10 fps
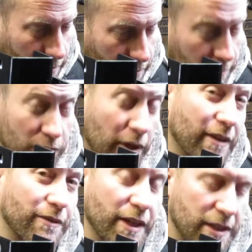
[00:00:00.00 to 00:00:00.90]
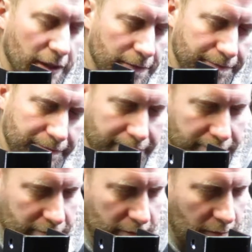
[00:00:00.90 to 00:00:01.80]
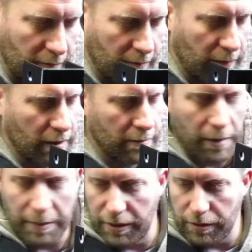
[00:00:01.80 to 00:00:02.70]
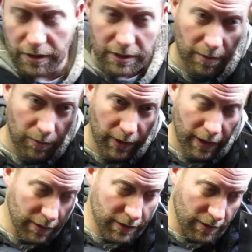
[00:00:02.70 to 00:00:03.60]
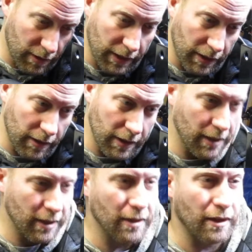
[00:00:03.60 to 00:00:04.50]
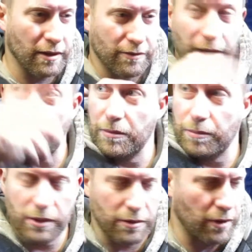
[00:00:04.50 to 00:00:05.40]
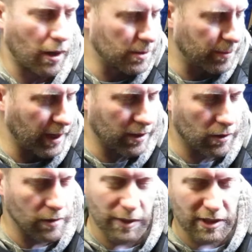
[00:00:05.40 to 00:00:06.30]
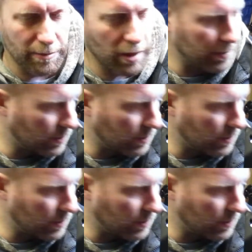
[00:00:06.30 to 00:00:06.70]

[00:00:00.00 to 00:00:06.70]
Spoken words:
I'm going to try to fix it. Maybe use it somewhere else on here. Like if I ever put the ROPS back on, which I probably